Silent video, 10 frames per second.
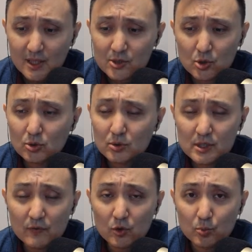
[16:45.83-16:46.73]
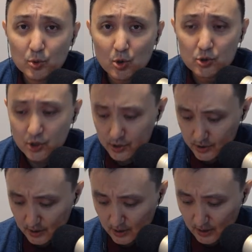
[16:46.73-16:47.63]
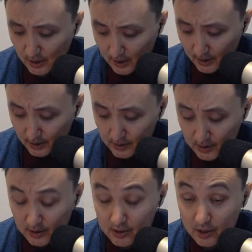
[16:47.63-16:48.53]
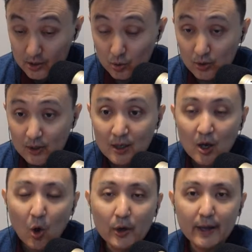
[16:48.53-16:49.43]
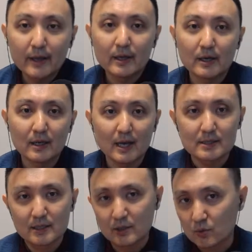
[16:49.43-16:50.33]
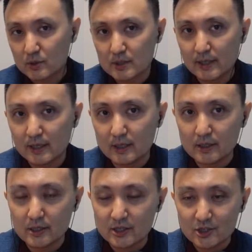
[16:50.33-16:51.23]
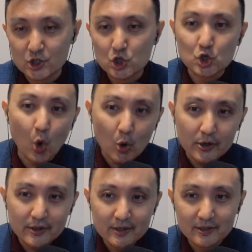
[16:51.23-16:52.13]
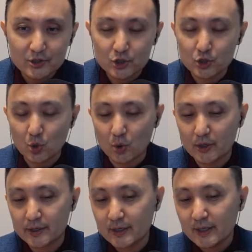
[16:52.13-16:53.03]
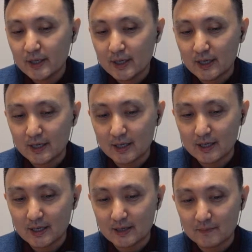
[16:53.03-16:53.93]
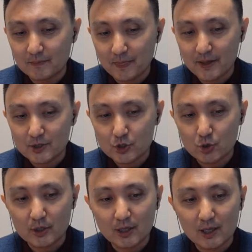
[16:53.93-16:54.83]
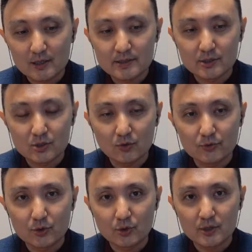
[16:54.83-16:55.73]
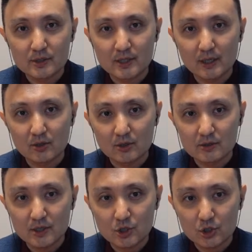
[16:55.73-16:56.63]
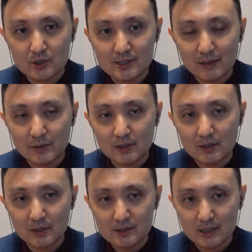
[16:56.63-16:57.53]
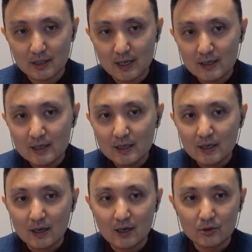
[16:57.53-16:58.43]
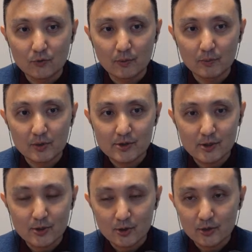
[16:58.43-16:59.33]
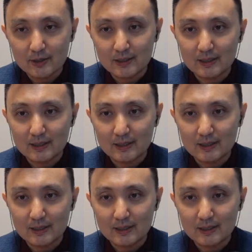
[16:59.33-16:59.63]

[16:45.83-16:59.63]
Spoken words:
So several projects is good. Okay, guys, it was the short analysis of Turkic State Organization Summit in Astana, November the 3rd.